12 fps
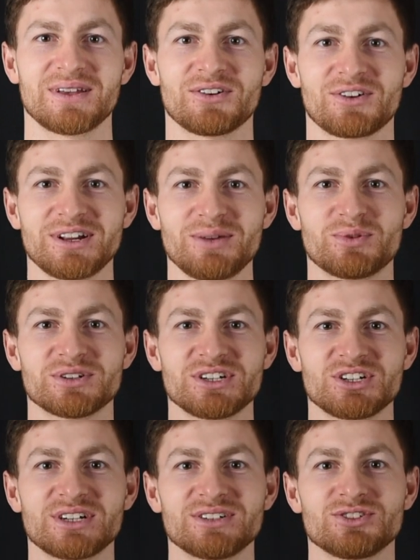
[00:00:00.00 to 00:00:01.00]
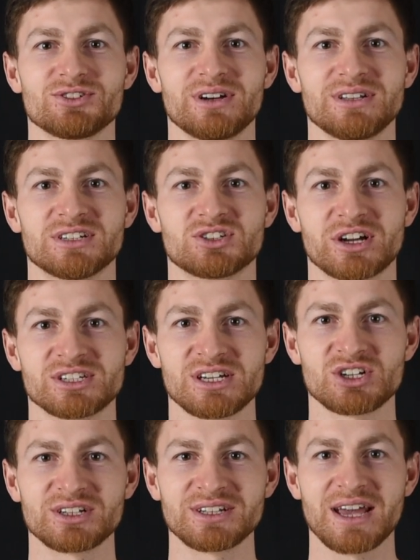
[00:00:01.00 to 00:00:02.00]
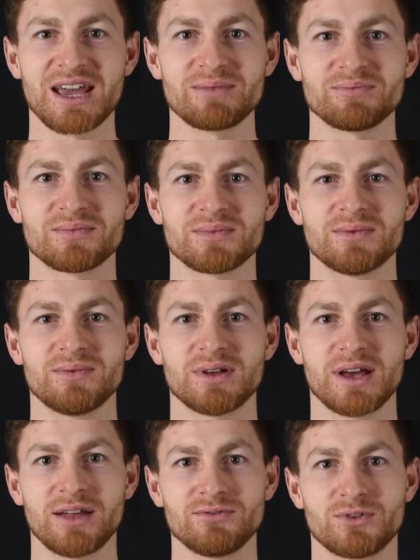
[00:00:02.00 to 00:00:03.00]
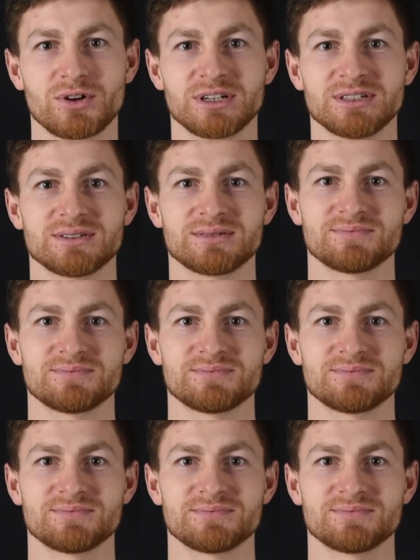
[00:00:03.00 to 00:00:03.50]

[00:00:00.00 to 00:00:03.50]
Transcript: Ready position during the transition game and volleys.